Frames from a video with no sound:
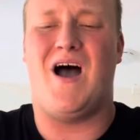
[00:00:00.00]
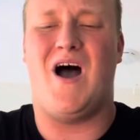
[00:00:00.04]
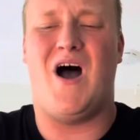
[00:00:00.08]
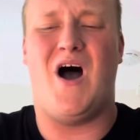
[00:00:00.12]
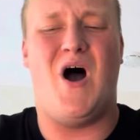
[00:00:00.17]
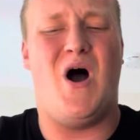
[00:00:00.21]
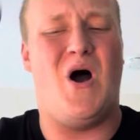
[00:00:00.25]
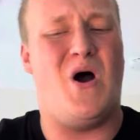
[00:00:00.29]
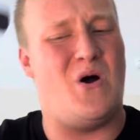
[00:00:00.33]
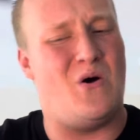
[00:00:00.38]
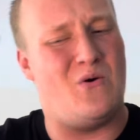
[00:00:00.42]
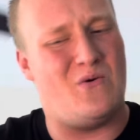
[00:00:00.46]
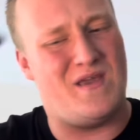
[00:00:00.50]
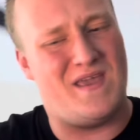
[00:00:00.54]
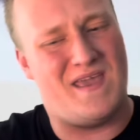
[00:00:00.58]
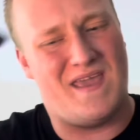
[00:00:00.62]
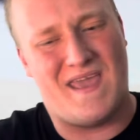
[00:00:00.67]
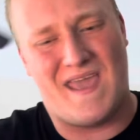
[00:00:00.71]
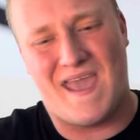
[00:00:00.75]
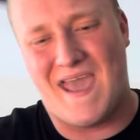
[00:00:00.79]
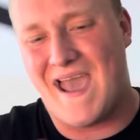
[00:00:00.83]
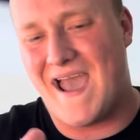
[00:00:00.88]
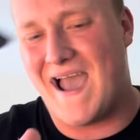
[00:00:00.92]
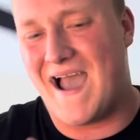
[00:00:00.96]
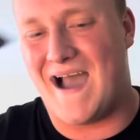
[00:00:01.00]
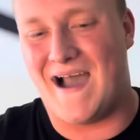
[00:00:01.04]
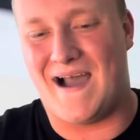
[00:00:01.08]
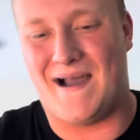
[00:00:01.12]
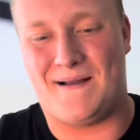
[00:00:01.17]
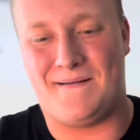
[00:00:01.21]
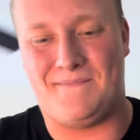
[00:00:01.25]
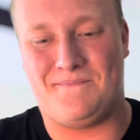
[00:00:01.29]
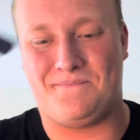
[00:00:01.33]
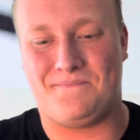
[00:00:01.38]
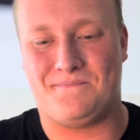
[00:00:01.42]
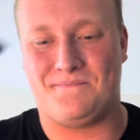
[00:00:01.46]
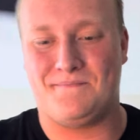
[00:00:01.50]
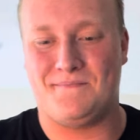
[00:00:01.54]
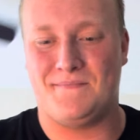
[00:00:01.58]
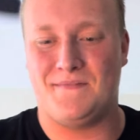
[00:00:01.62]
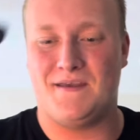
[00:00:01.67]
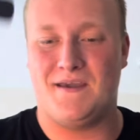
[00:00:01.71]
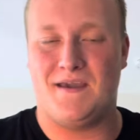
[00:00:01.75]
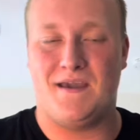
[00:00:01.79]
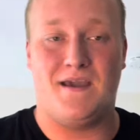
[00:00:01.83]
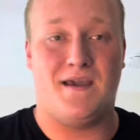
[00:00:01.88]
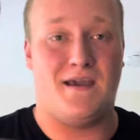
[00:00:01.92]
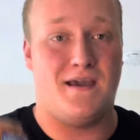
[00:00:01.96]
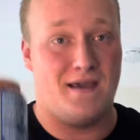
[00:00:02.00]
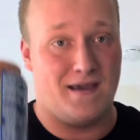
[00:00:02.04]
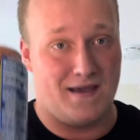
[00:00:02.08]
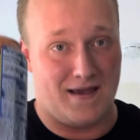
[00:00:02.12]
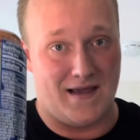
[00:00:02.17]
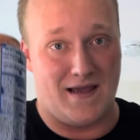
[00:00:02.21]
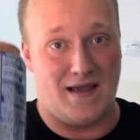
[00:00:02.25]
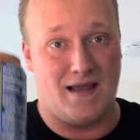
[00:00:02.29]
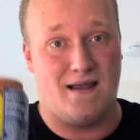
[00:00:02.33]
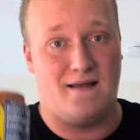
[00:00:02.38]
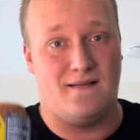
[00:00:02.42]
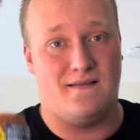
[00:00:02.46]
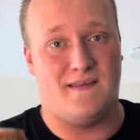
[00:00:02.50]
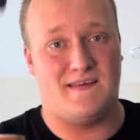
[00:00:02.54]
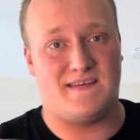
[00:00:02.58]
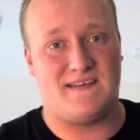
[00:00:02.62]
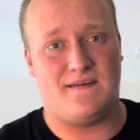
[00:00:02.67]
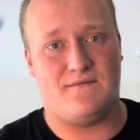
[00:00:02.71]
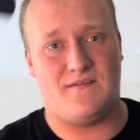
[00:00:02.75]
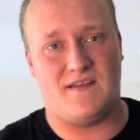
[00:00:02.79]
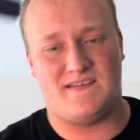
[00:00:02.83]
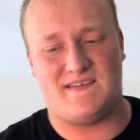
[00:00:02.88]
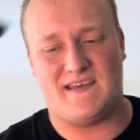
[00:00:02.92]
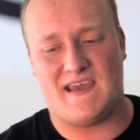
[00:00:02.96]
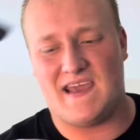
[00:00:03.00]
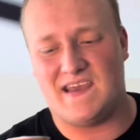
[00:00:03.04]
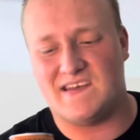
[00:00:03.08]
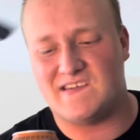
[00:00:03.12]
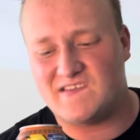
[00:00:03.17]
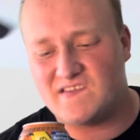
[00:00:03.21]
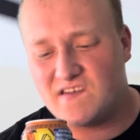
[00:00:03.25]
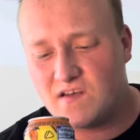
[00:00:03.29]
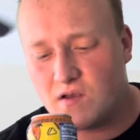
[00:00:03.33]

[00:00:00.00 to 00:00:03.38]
Oh yeah. Let's give it a taste.